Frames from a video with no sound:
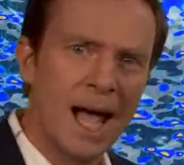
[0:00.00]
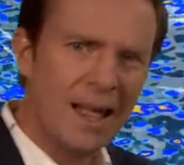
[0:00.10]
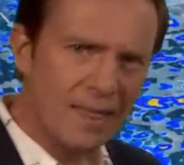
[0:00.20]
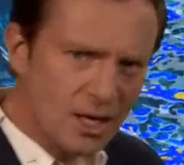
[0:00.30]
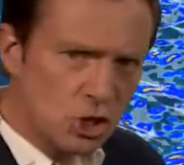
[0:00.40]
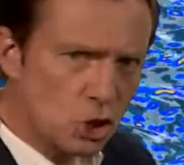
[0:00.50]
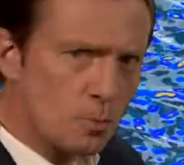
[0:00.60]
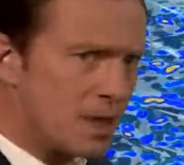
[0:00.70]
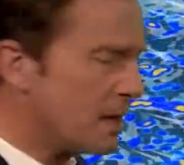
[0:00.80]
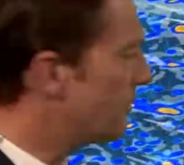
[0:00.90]
and that
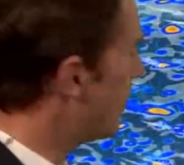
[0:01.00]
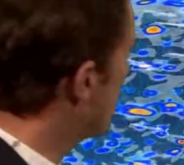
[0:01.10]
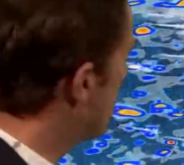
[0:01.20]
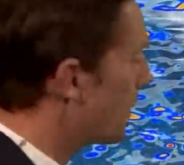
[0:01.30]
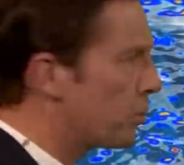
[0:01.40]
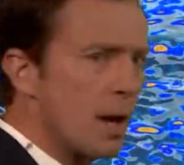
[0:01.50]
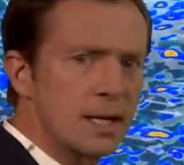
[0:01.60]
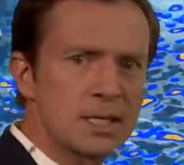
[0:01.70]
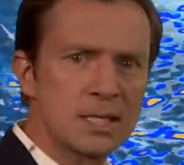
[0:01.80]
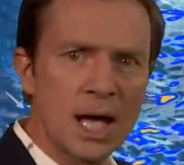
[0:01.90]
should be then followed by
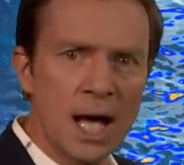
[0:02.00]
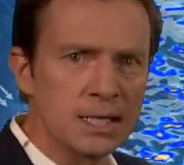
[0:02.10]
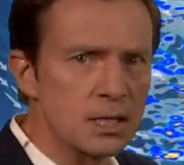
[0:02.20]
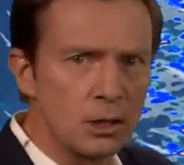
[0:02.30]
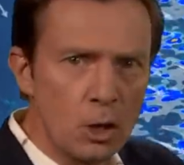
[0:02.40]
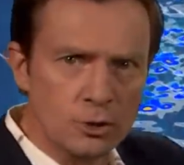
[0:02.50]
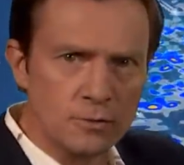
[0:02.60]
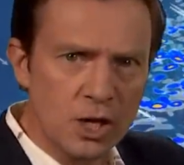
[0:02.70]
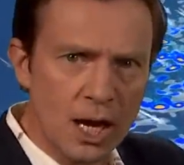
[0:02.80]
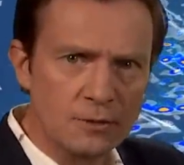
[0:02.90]
brighter skies.
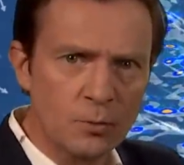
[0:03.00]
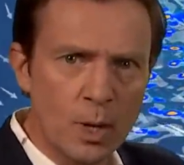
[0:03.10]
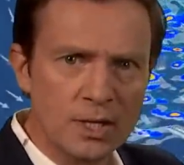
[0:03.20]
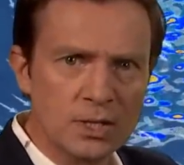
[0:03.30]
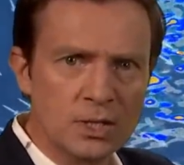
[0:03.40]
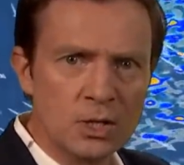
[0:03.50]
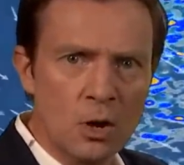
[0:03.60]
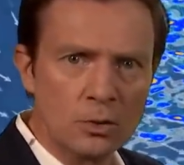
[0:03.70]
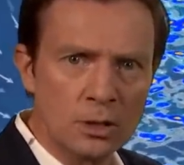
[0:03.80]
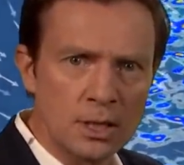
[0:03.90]
Lots of showers for western
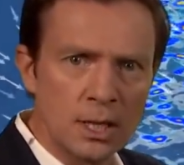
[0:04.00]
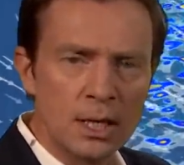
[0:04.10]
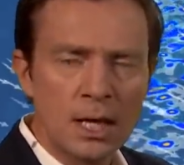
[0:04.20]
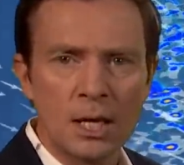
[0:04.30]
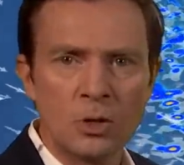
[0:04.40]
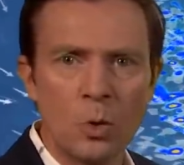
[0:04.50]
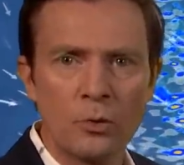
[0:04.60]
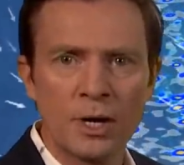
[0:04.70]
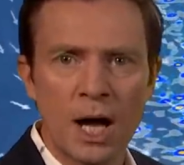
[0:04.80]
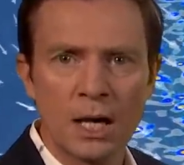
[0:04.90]
Scotland and
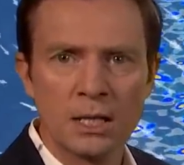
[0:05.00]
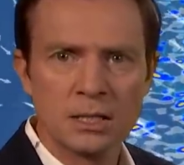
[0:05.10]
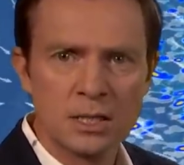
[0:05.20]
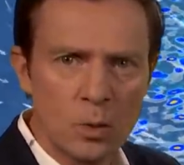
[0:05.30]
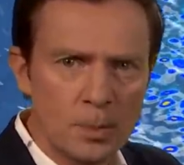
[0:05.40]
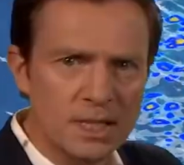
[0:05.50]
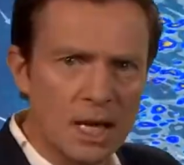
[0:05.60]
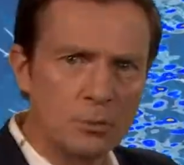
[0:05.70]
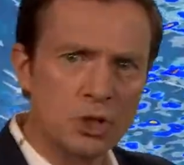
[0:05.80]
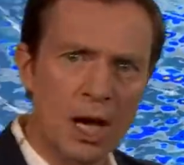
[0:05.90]
Northern Ireland. There will be
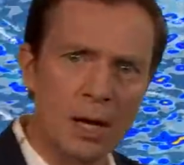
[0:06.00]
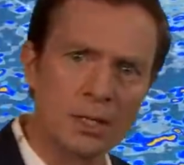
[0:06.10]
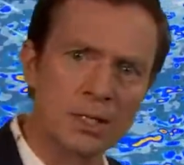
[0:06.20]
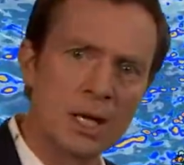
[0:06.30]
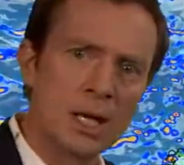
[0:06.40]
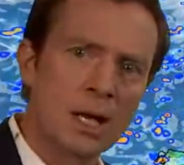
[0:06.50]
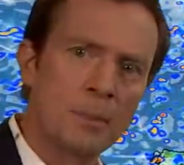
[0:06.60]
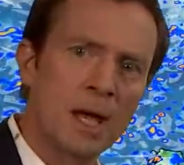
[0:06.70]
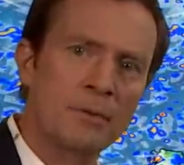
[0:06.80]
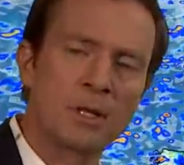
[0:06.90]
some showers
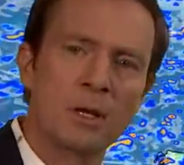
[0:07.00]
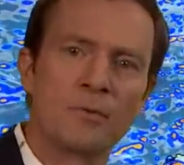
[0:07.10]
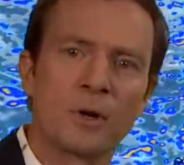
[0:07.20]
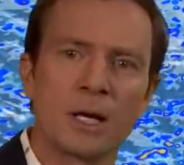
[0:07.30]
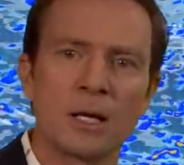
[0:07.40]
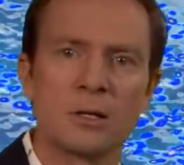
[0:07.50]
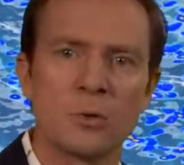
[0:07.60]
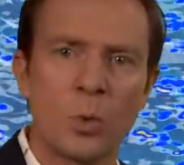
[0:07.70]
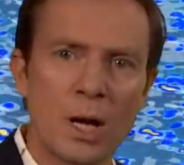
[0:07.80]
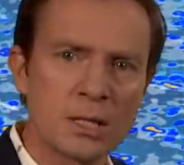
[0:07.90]
come the afternoon for
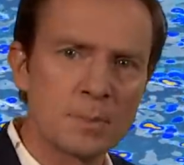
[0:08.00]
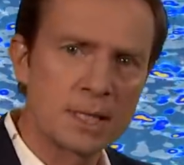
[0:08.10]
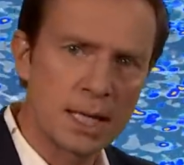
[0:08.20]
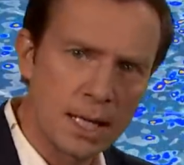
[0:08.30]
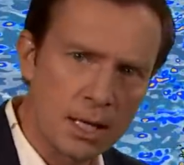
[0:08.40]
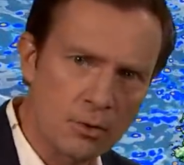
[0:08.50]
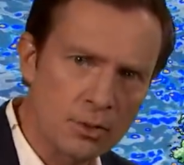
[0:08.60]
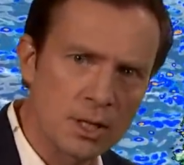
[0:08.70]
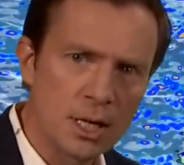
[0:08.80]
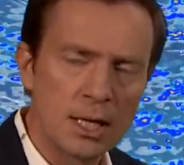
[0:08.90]
England and Wales, particularly
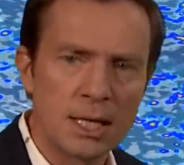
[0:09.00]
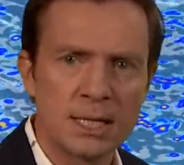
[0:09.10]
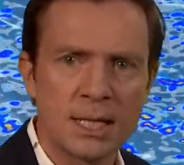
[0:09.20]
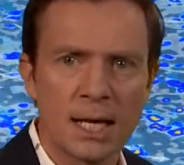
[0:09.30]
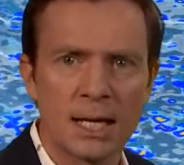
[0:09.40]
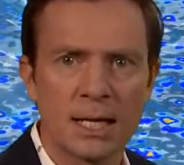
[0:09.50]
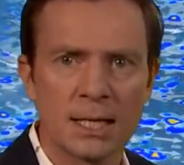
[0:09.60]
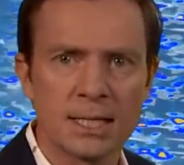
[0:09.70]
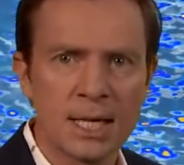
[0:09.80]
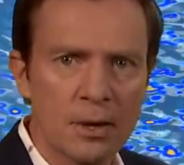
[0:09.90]
across East Anglia
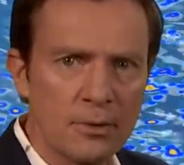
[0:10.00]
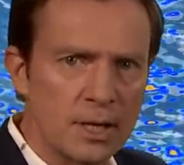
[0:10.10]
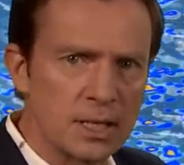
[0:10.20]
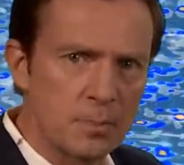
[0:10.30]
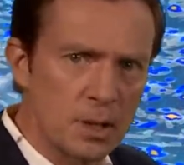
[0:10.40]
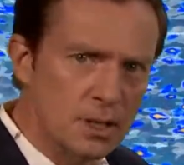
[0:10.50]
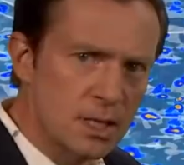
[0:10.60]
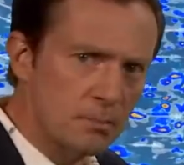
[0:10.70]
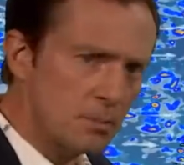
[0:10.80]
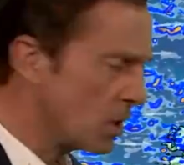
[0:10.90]
and the southeast.
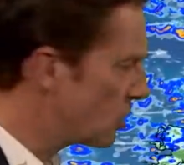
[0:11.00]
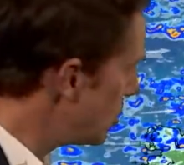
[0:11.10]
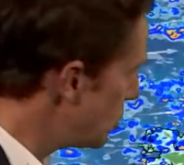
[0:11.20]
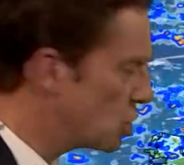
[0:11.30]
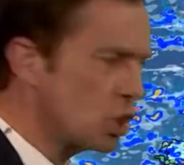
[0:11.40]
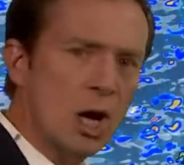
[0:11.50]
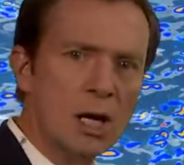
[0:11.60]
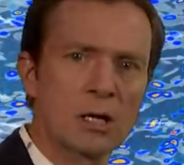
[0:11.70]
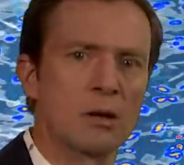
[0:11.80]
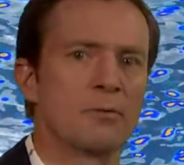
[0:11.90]
But uh, a good
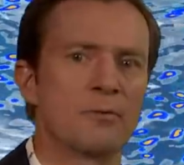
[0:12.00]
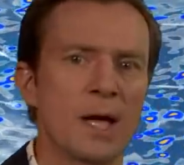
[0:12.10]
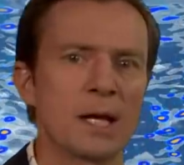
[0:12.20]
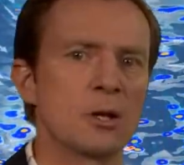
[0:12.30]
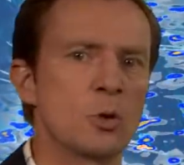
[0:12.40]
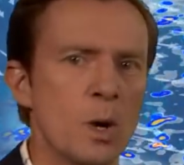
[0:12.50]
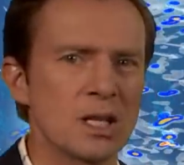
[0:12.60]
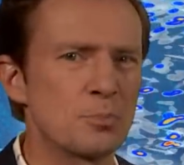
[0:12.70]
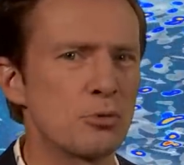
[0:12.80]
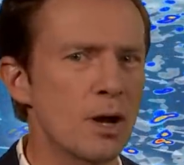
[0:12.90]
chunk of England and
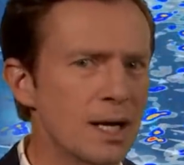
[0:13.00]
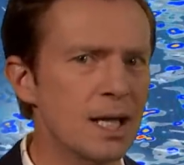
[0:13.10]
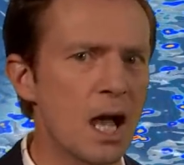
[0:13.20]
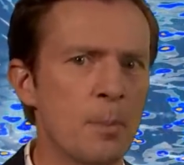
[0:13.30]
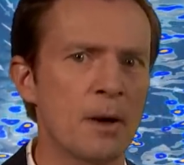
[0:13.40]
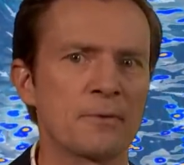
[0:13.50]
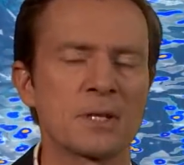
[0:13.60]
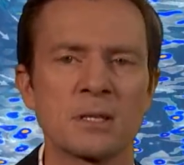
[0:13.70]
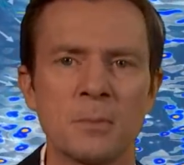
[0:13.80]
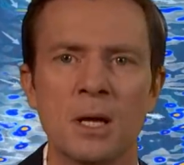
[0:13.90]
Wales brightening up
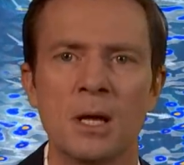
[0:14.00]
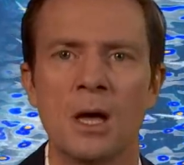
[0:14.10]
after some